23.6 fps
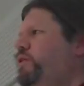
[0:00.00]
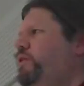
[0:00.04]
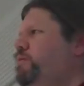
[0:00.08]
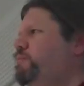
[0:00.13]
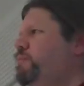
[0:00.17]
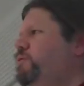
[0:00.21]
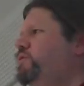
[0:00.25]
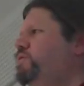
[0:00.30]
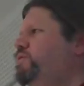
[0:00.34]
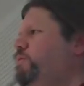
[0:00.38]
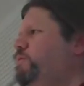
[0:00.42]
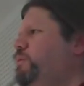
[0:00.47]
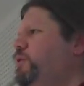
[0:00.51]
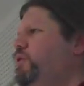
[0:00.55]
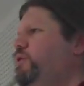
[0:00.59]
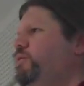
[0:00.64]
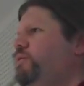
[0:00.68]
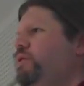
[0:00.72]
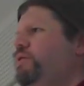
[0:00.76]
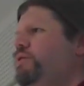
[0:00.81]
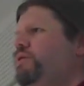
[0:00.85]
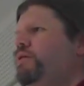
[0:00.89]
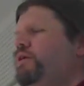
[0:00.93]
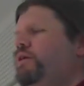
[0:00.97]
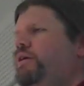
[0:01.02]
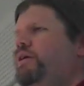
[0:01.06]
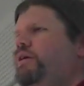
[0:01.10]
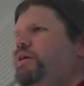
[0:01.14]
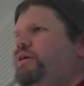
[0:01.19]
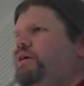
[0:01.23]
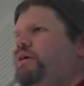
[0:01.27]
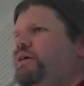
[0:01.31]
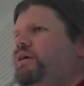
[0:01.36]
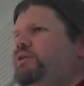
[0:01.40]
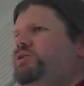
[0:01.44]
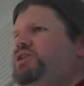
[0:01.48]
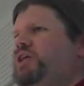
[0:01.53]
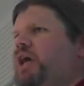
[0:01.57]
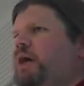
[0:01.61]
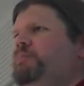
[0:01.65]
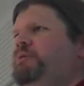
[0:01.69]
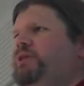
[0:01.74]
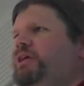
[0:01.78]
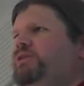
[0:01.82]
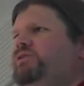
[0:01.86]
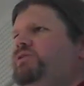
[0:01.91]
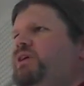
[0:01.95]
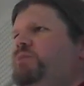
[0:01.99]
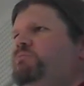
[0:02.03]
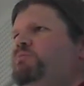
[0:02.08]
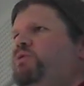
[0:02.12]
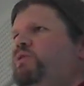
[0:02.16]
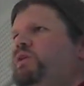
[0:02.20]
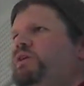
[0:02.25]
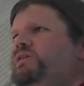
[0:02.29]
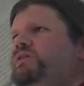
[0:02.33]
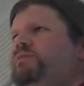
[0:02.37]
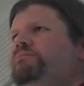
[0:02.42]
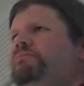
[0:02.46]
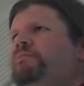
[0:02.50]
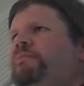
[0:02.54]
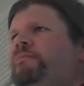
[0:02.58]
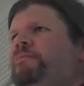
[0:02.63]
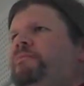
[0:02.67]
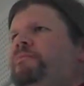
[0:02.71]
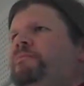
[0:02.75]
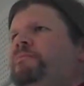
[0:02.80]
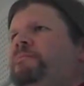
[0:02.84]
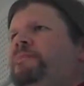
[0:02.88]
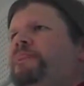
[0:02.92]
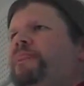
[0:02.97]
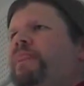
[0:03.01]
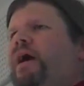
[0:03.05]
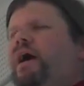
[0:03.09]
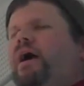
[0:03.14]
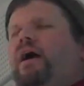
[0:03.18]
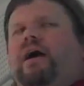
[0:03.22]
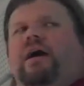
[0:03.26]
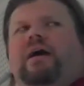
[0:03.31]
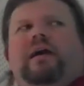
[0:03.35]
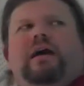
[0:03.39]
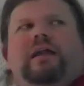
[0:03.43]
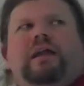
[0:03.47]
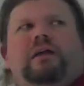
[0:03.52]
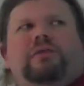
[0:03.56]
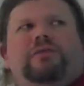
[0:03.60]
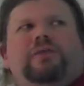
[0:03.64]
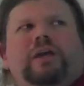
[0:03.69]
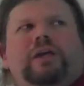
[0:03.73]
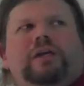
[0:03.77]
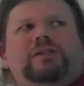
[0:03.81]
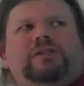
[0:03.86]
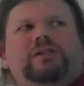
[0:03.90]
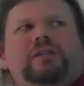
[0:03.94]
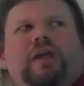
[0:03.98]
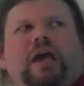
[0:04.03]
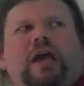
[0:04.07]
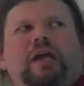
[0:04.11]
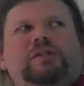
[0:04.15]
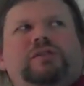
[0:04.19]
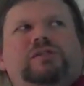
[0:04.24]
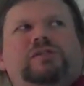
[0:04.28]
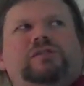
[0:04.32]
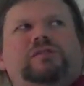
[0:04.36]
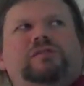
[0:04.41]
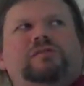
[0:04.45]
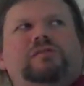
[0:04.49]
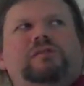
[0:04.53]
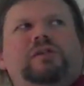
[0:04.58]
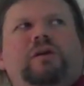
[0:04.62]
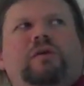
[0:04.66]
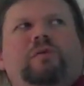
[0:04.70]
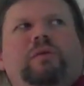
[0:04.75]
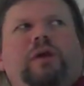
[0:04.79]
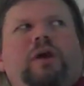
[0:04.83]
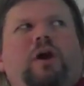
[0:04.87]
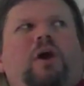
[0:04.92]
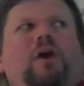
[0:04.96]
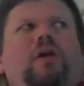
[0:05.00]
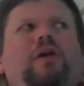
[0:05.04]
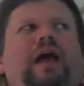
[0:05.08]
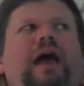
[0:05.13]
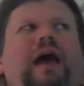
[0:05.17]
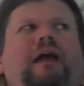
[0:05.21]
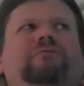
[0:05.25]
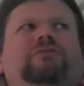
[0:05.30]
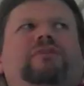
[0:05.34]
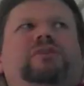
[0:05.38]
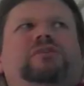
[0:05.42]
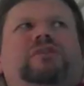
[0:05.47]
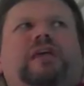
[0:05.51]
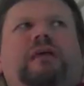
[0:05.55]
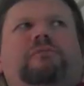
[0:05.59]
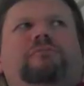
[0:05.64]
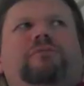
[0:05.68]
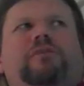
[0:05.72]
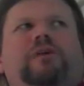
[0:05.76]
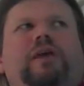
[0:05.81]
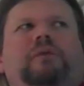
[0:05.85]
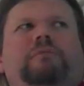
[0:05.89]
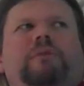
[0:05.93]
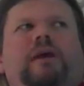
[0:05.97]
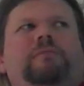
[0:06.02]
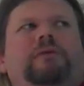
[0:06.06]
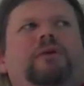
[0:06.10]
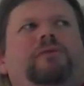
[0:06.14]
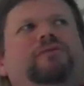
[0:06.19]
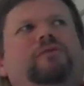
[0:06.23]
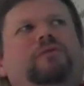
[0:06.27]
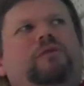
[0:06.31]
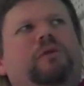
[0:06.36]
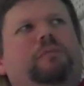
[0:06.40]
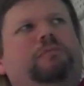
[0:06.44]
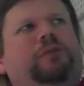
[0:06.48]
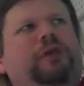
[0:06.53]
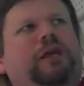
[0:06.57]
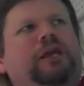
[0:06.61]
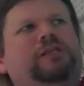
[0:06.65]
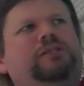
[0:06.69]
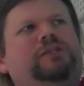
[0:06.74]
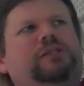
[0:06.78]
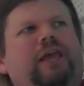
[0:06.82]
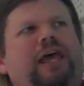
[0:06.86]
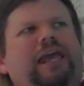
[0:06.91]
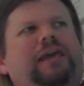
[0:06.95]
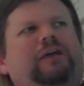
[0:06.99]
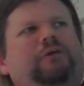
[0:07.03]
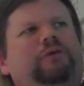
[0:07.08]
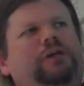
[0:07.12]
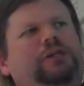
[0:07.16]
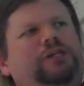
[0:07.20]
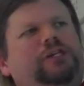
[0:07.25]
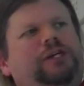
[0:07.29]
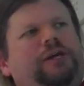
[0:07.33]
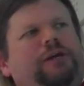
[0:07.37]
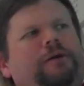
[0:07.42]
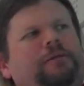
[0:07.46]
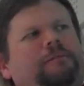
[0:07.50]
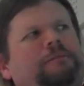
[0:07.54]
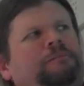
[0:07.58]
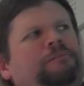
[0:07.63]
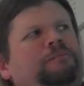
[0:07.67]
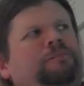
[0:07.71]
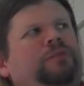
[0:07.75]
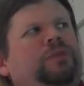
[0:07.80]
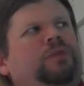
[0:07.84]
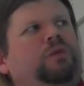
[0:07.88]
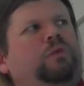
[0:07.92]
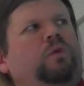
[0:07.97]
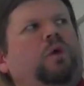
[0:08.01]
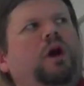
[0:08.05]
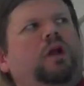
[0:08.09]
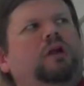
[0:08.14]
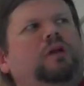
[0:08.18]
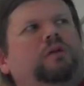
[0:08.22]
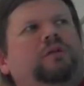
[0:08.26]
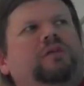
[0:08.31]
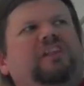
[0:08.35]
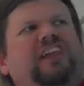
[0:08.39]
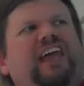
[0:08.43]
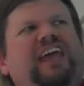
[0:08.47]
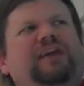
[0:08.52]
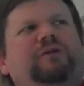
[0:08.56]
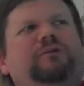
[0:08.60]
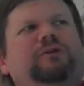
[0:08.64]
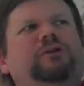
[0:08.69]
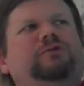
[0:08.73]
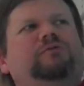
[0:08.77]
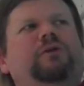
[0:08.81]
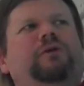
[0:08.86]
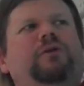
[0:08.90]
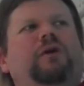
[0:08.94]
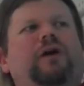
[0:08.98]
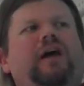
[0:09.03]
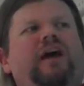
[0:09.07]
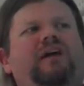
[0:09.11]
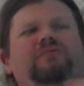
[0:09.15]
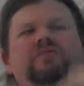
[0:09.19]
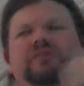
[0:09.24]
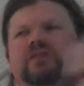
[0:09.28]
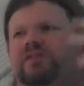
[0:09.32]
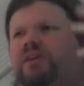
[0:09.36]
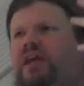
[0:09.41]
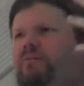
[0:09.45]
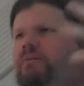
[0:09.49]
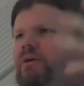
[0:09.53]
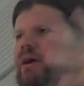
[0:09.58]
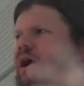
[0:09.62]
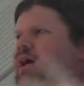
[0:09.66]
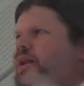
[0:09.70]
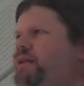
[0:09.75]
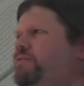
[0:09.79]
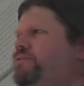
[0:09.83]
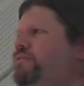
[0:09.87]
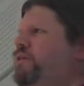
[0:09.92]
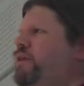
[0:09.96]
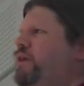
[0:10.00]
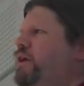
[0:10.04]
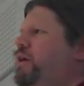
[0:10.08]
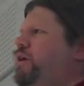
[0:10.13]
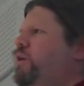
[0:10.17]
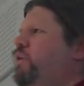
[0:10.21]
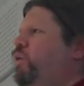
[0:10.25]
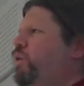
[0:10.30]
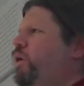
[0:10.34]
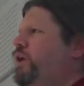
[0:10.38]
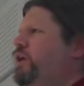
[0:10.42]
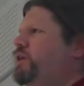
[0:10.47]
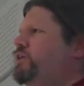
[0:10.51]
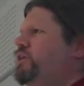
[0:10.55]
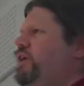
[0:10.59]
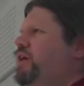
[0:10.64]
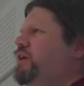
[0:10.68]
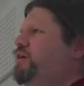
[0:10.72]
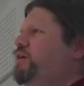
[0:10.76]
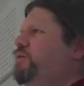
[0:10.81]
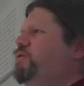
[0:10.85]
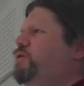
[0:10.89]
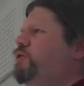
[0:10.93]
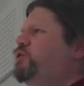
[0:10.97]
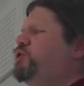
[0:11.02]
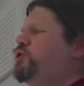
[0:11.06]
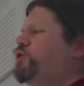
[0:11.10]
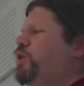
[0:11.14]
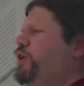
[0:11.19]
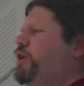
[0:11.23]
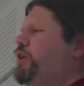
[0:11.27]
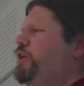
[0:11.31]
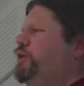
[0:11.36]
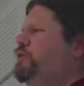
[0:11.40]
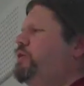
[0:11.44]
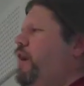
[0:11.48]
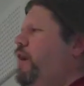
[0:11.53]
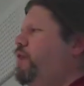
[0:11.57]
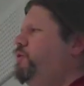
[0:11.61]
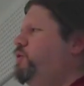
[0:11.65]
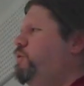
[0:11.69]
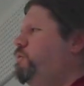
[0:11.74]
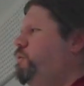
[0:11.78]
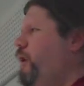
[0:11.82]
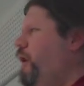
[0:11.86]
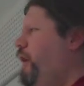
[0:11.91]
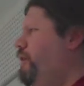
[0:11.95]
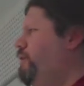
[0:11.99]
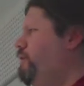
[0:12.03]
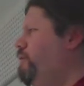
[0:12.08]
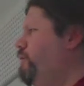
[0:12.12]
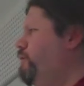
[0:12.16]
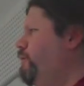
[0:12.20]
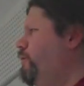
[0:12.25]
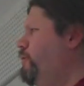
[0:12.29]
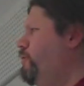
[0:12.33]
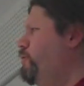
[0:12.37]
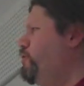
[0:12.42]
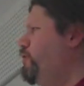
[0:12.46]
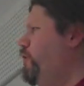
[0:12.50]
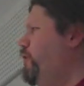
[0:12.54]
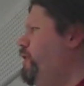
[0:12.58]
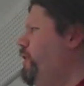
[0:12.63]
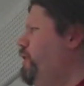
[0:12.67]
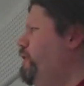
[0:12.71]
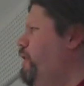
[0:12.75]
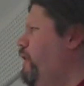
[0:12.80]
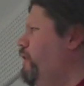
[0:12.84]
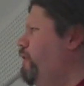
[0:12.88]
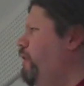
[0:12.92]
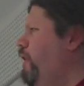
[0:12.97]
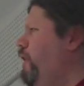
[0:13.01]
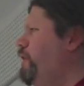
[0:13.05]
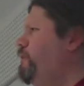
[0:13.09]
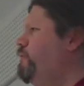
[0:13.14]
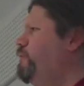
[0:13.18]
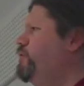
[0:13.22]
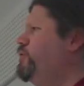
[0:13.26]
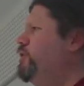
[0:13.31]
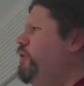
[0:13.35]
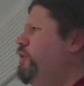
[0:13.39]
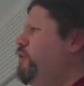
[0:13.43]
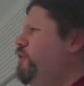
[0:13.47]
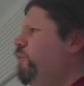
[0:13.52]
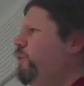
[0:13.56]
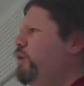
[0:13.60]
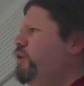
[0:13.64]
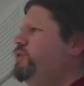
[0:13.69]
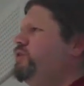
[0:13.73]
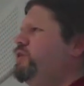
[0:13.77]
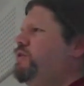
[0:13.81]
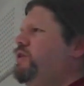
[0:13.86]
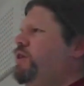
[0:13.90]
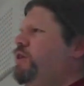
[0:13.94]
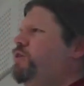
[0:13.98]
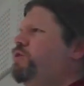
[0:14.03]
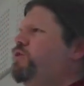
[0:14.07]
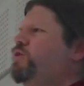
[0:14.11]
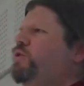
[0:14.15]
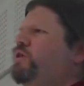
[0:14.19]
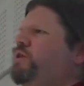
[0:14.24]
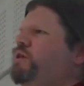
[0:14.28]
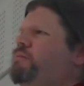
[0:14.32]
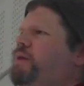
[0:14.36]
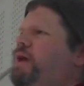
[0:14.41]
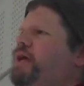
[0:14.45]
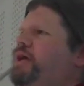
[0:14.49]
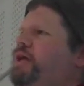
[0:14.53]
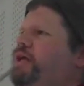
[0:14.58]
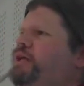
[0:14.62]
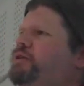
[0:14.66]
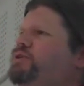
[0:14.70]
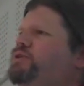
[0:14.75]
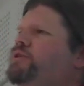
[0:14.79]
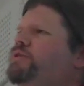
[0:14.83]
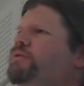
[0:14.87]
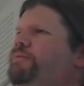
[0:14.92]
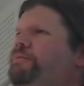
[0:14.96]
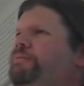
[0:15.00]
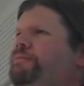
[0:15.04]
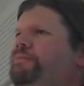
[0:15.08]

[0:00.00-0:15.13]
that you're most familiar with, as Japanese Zen Buddhism. And I think it's a nice, we all have the same thing. Maybe if you replace language here, water with language, we would all have the same kind of, what is it, if you're drinking down debate, or you're drinking down language, what is it that you're going to make it into?